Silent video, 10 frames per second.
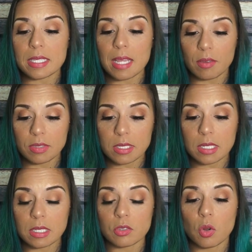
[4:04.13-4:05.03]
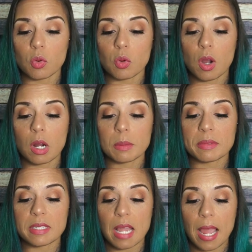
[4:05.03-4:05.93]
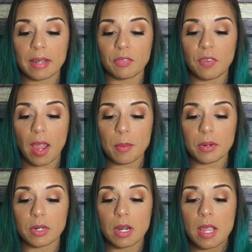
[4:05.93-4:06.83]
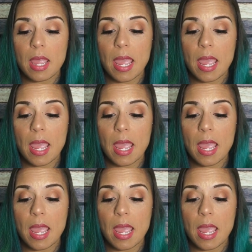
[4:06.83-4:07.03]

seventeen total carbs, nine fiber,